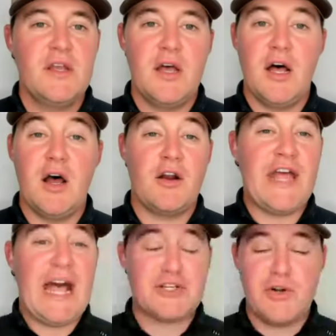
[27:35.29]
uh, our
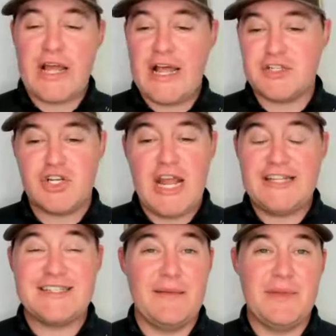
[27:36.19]
national guys, Chad
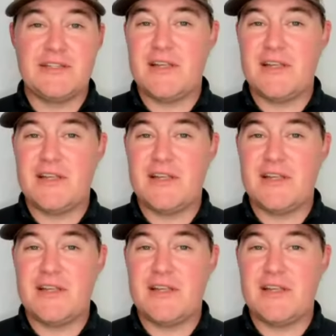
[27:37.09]
Simmons.